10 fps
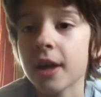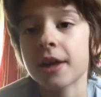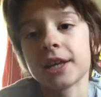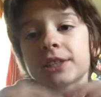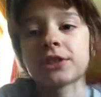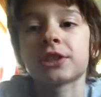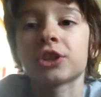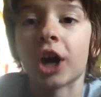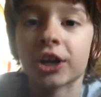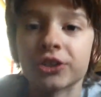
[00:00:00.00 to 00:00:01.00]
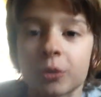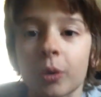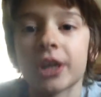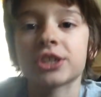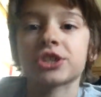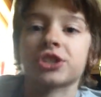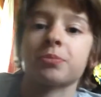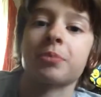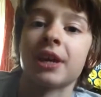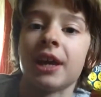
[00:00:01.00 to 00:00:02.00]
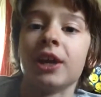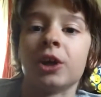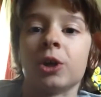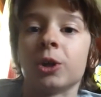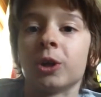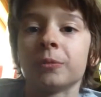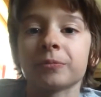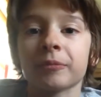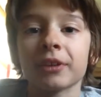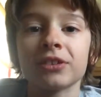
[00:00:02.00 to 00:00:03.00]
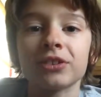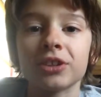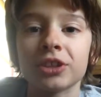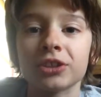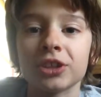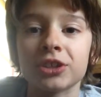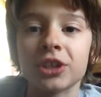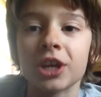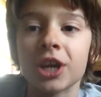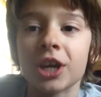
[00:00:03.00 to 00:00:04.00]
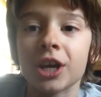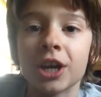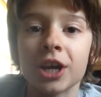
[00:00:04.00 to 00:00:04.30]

This is the toxic wastes pill. Da, da, da,